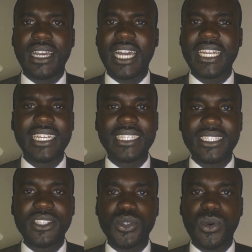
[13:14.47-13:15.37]
And
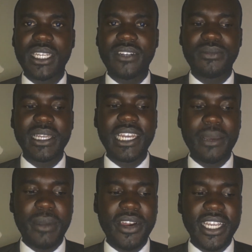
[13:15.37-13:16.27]
this is what I've been
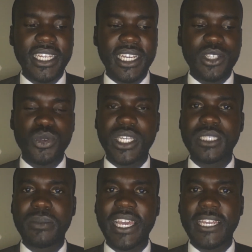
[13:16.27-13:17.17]
laboring to
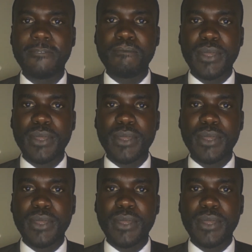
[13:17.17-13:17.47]
explain.